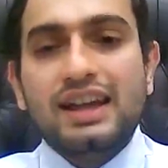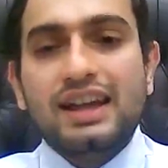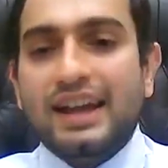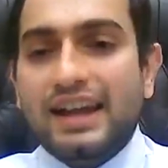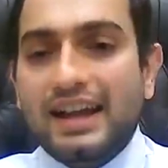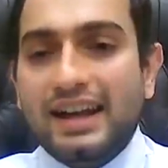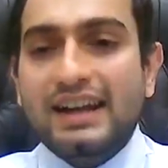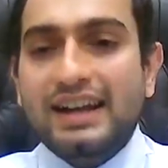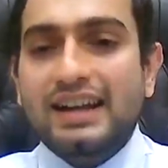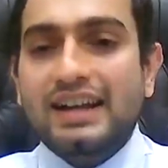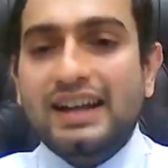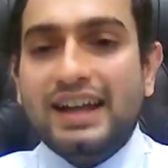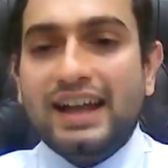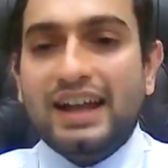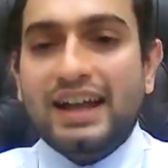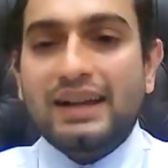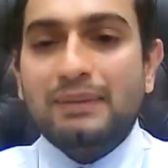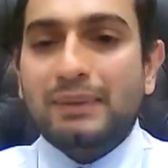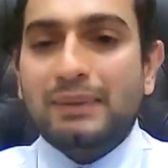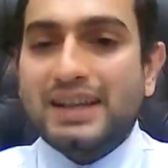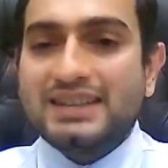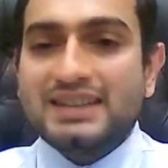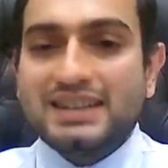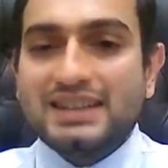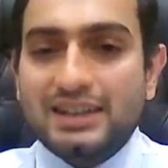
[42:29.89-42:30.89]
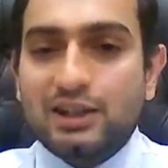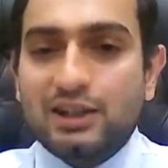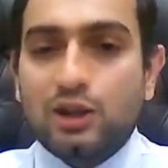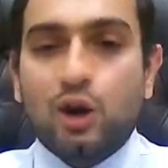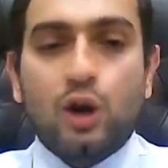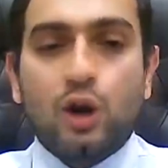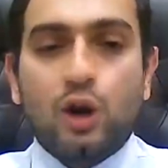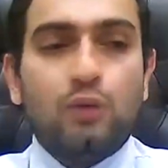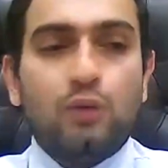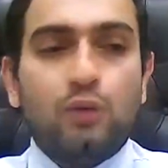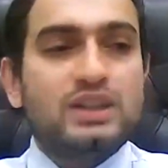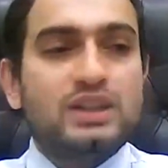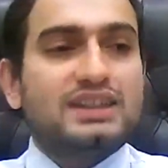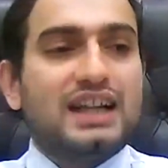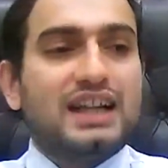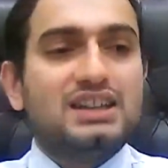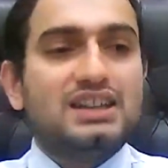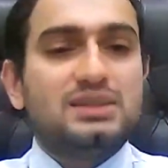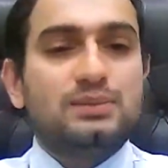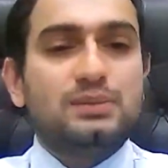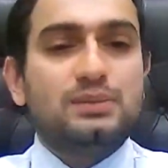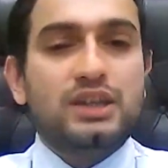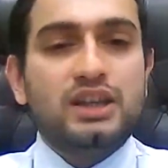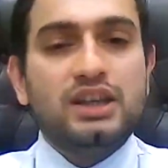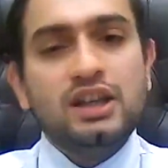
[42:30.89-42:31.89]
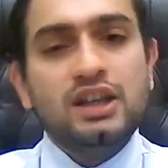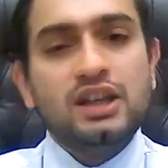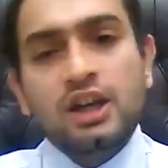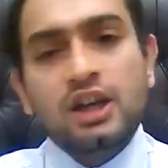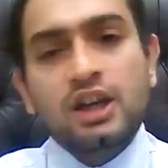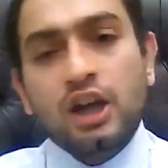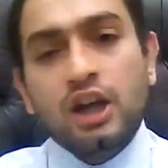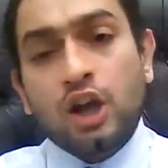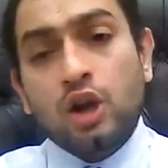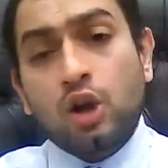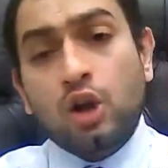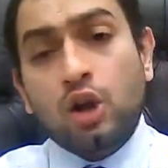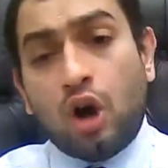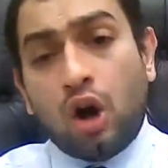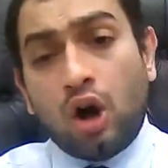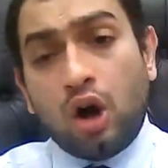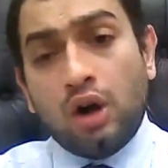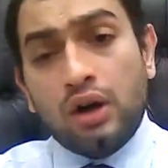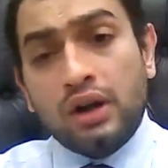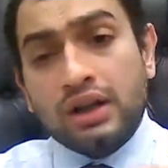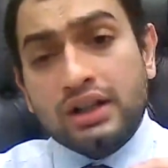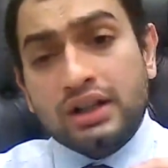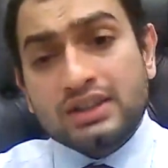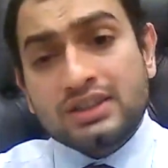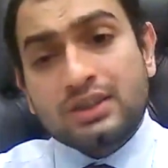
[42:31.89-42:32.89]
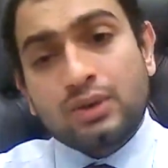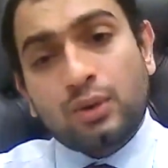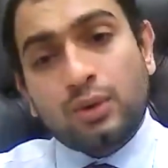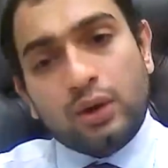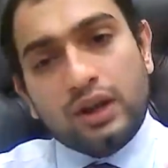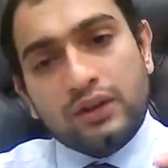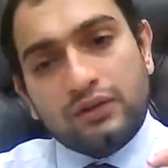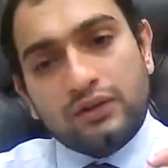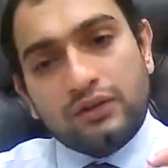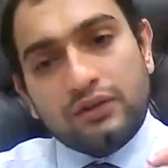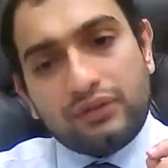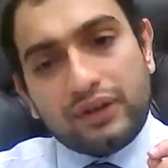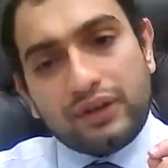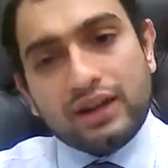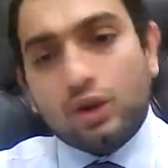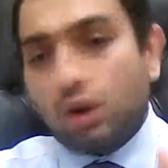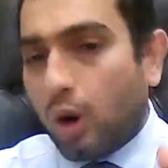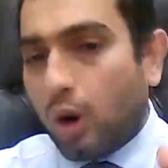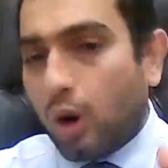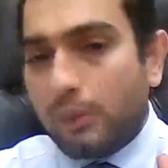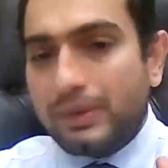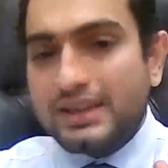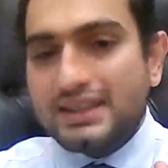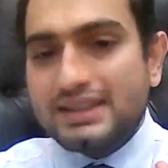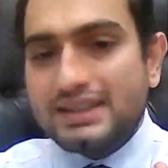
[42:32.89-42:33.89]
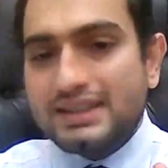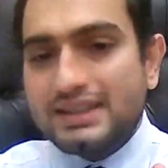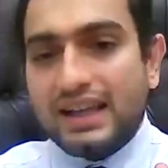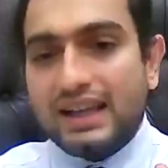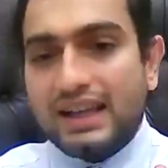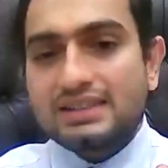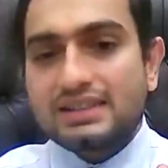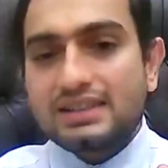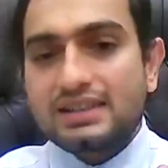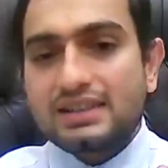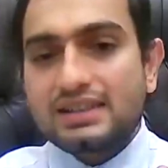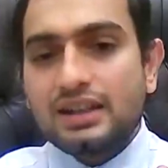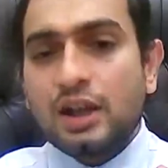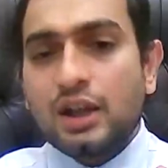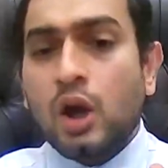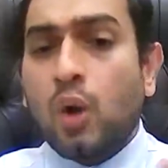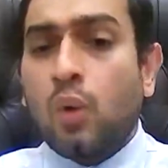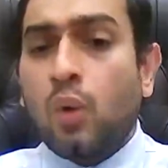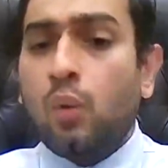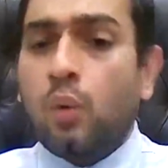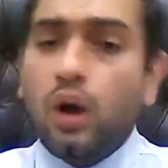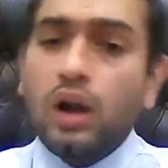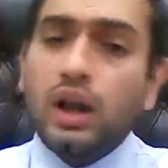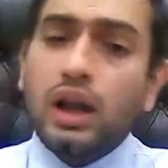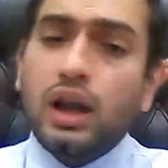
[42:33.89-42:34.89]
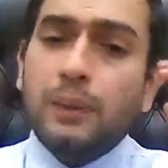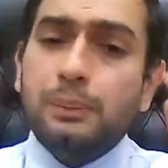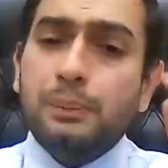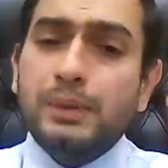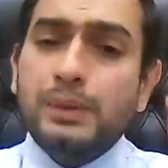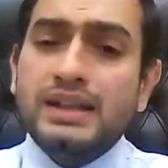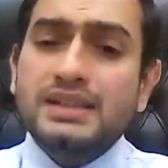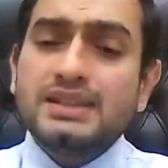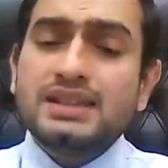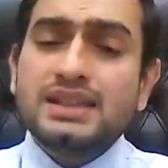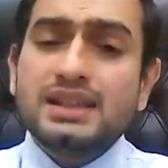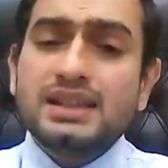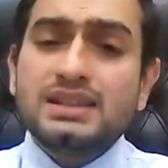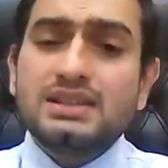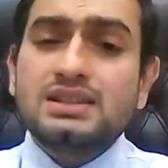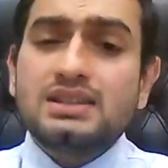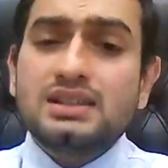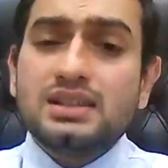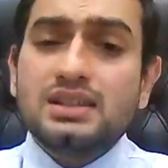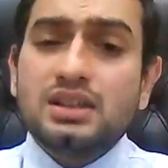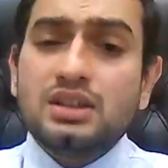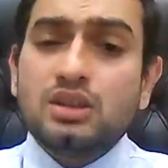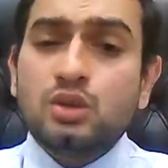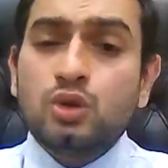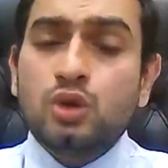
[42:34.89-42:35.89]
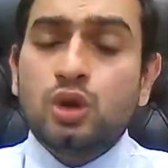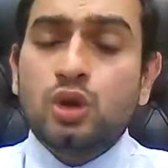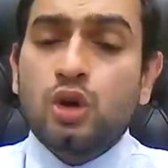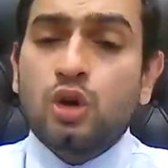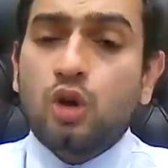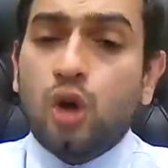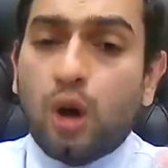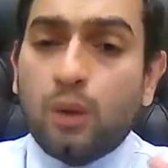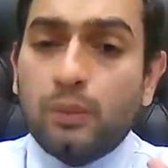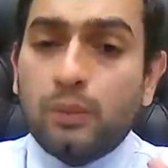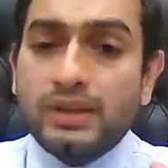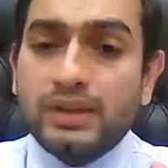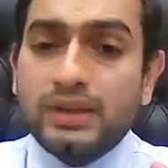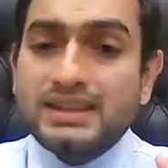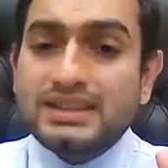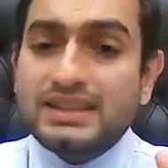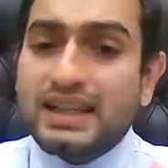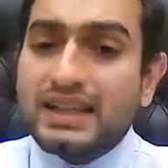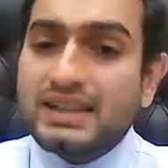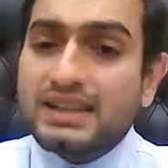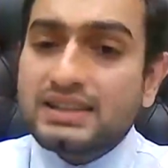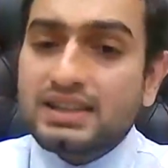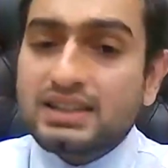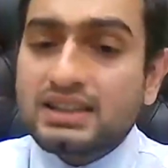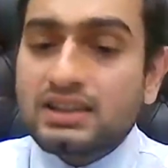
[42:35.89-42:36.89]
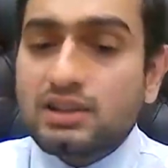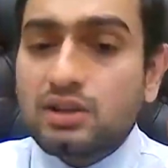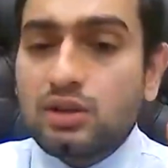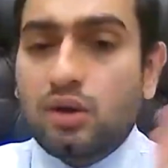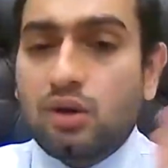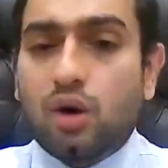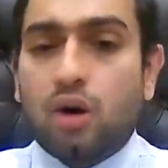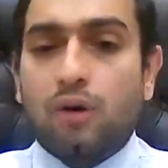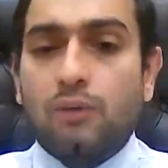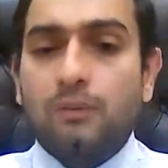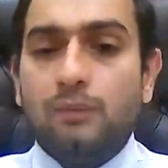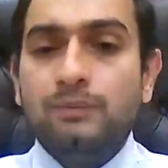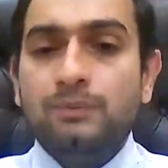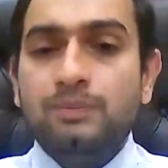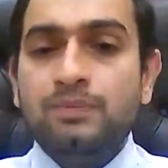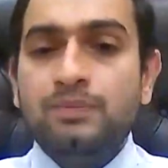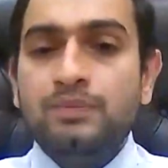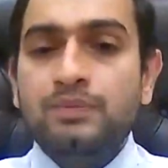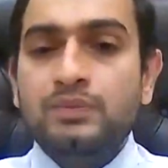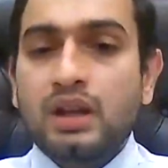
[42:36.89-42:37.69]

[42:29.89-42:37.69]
In the end, my senior always tells me, law is codified common sense. What appeases to your common sense is law.